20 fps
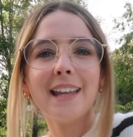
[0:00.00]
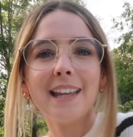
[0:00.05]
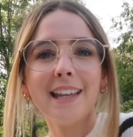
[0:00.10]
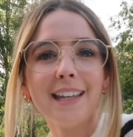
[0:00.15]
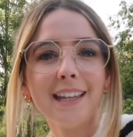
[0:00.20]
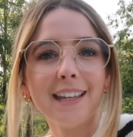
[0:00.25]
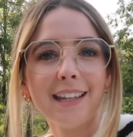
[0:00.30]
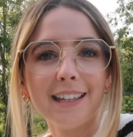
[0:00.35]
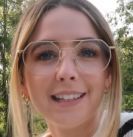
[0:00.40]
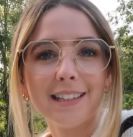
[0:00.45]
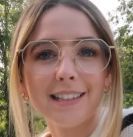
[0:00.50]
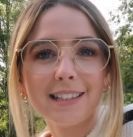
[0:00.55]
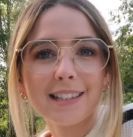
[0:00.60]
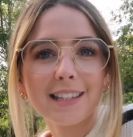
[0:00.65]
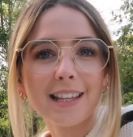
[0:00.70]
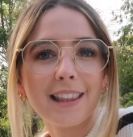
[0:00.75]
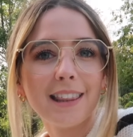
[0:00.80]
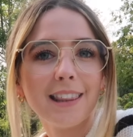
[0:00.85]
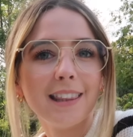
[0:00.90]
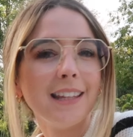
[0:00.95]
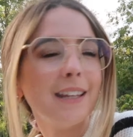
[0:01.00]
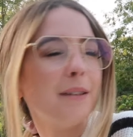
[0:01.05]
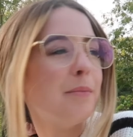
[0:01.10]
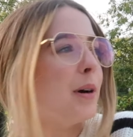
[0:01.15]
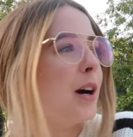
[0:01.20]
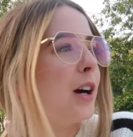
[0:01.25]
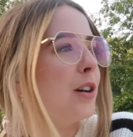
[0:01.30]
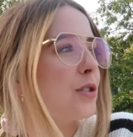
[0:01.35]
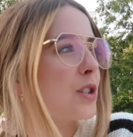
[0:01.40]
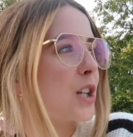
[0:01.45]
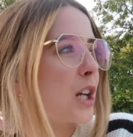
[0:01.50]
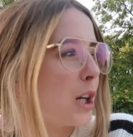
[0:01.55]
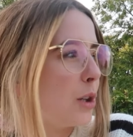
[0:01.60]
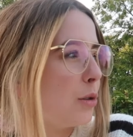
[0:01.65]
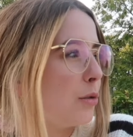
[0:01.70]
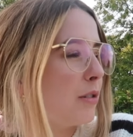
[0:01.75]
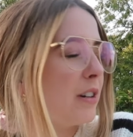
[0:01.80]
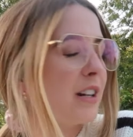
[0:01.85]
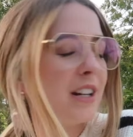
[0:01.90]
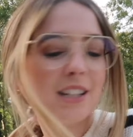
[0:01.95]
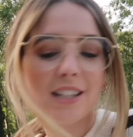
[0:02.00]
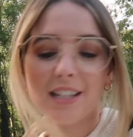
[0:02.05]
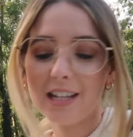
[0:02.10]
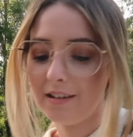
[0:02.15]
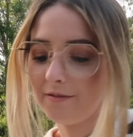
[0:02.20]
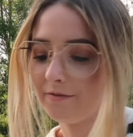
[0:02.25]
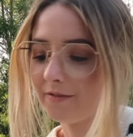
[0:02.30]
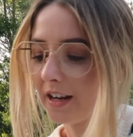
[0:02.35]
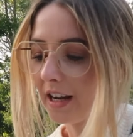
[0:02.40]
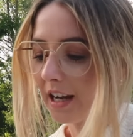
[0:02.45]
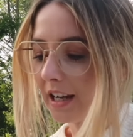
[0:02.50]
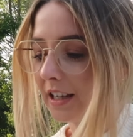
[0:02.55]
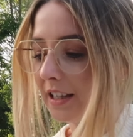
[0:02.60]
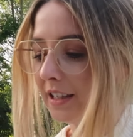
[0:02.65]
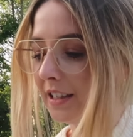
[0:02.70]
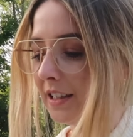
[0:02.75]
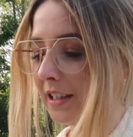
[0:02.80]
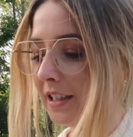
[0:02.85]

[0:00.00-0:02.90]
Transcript: It is the most glorious evening.